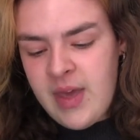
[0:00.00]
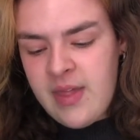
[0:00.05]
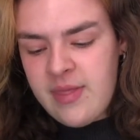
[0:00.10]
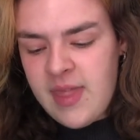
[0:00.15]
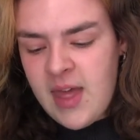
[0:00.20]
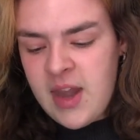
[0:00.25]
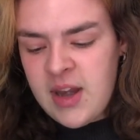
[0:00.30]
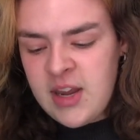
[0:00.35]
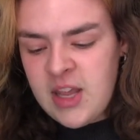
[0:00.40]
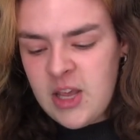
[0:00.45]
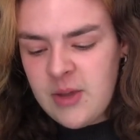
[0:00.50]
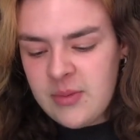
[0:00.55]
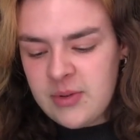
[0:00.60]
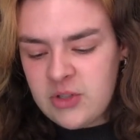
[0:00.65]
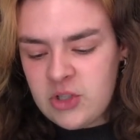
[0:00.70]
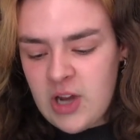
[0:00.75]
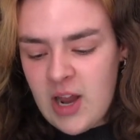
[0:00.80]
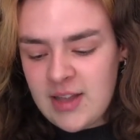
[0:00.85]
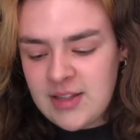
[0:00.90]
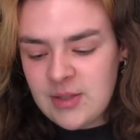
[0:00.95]
Then he would
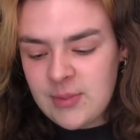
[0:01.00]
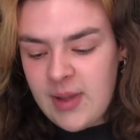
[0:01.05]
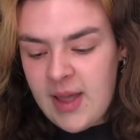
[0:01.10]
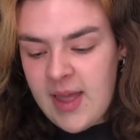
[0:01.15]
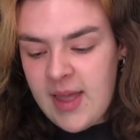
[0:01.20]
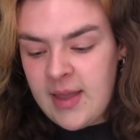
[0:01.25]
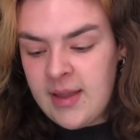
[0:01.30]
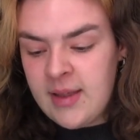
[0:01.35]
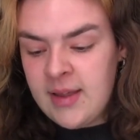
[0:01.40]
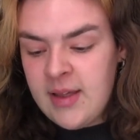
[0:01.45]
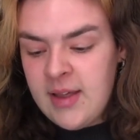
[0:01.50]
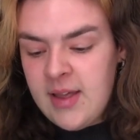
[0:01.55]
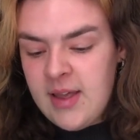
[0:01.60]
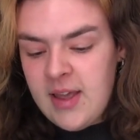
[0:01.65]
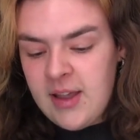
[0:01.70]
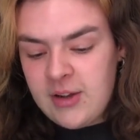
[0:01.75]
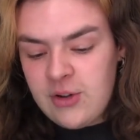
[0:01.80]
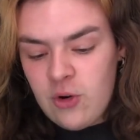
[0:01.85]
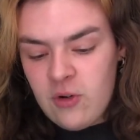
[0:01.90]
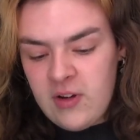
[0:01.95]
chat away,
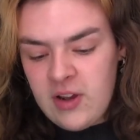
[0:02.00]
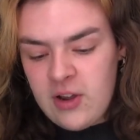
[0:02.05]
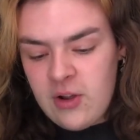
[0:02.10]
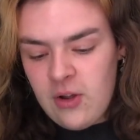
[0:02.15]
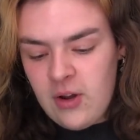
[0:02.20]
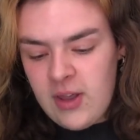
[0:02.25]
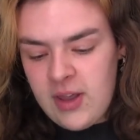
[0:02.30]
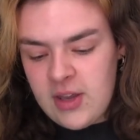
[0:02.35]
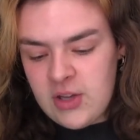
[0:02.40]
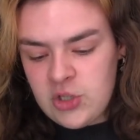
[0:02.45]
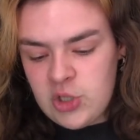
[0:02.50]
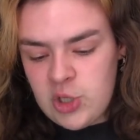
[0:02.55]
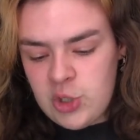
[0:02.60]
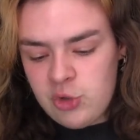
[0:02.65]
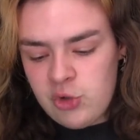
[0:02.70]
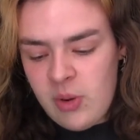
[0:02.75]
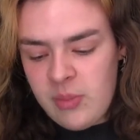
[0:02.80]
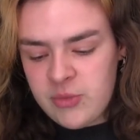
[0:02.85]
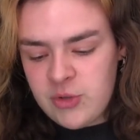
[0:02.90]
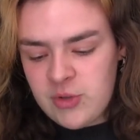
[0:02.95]
ignoring Holly as she
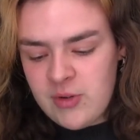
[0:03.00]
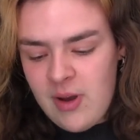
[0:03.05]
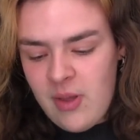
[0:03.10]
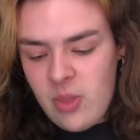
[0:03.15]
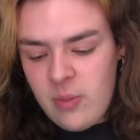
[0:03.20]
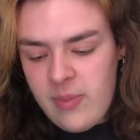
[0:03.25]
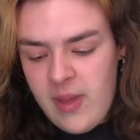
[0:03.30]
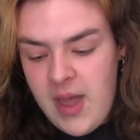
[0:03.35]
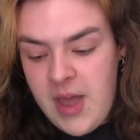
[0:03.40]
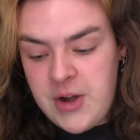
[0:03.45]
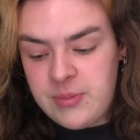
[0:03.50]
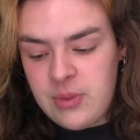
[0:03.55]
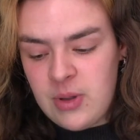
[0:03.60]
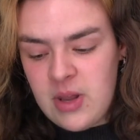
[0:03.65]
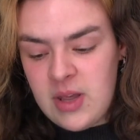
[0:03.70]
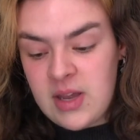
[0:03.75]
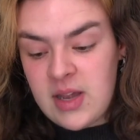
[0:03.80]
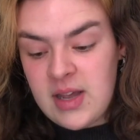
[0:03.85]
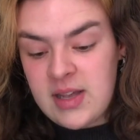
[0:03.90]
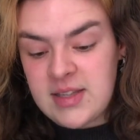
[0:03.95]
jumped around the bed,
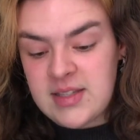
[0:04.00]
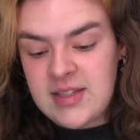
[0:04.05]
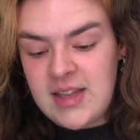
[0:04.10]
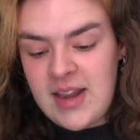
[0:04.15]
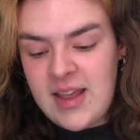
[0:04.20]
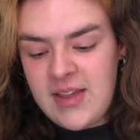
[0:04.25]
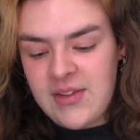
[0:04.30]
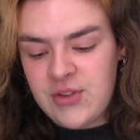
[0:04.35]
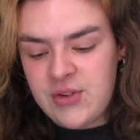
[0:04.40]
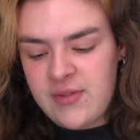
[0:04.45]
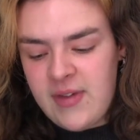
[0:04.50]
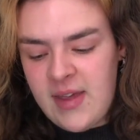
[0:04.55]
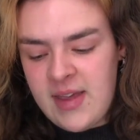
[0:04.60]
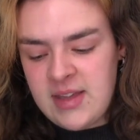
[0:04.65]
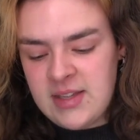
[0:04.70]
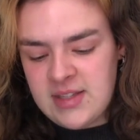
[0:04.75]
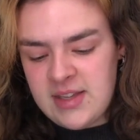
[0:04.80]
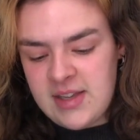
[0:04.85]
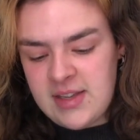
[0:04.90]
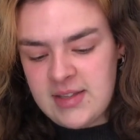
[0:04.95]
pulling her silliest
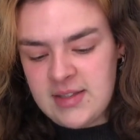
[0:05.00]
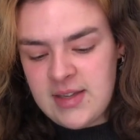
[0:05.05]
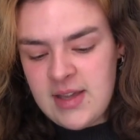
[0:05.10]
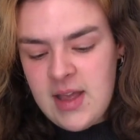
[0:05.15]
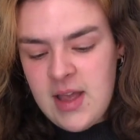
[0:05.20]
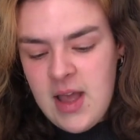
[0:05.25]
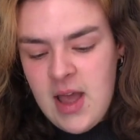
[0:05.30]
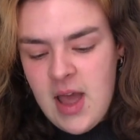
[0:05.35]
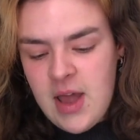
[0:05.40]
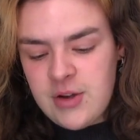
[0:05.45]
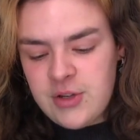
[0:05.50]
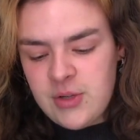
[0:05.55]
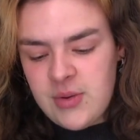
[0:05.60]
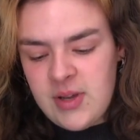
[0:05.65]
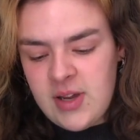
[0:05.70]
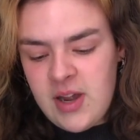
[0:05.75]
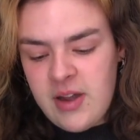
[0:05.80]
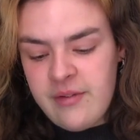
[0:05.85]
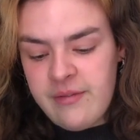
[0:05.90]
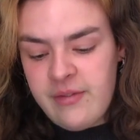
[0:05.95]
faces and
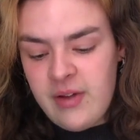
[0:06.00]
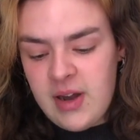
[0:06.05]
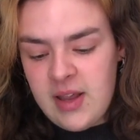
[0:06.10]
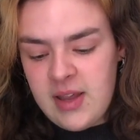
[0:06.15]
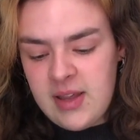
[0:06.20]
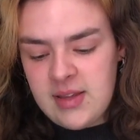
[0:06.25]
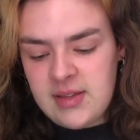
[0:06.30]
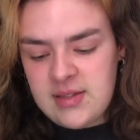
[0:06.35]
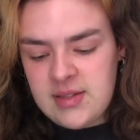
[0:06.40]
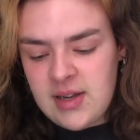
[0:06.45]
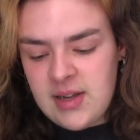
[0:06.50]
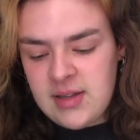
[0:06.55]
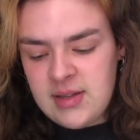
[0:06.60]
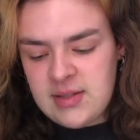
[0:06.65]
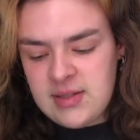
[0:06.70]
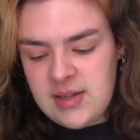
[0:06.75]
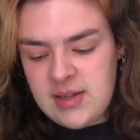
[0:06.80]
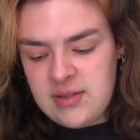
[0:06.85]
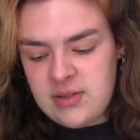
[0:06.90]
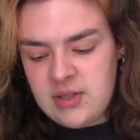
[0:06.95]
doing her funniest
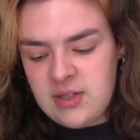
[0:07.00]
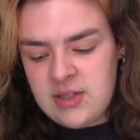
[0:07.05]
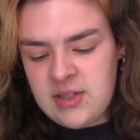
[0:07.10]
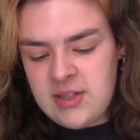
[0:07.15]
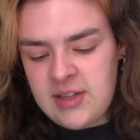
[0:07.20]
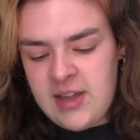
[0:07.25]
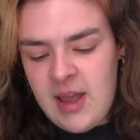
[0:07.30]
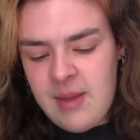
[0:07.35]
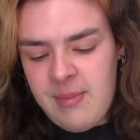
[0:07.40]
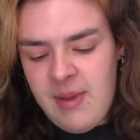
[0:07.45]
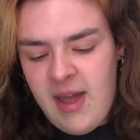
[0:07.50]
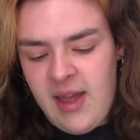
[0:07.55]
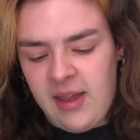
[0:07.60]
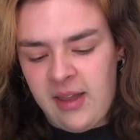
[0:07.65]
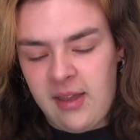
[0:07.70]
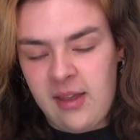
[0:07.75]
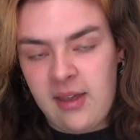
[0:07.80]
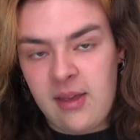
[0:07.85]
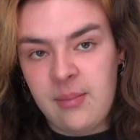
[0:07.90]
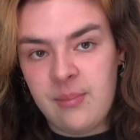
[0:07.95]
dances just to get back
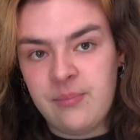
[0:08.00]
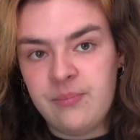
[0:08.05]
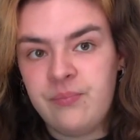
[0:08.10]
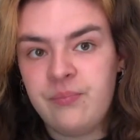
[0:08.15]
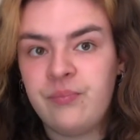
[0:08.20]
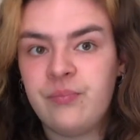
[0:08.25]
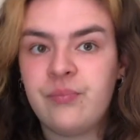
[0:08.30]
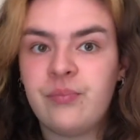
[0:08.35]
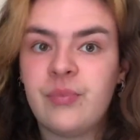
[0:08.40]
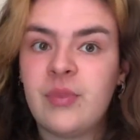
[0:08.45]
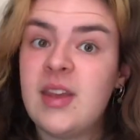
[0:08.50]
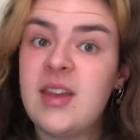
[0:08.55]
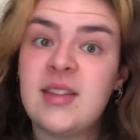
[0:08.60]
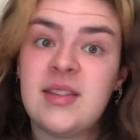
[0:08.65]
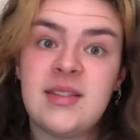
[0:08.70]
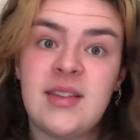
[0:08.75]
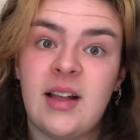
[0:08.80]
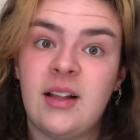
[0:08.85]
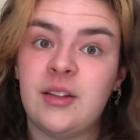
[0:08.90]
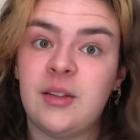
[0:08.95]
at him. It
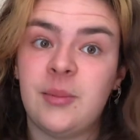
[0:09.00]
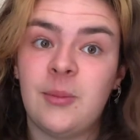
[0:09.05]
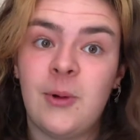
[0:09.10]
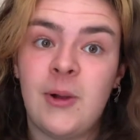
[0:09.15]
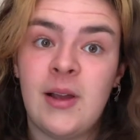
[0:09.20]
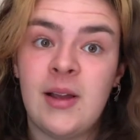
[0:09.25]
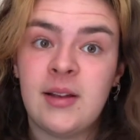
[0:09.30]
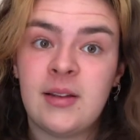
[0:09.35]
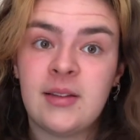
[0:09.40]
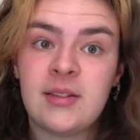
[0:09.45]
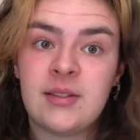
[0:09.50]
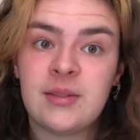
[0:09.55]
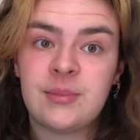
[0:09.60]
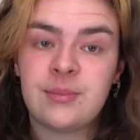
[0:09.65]
seldom worked.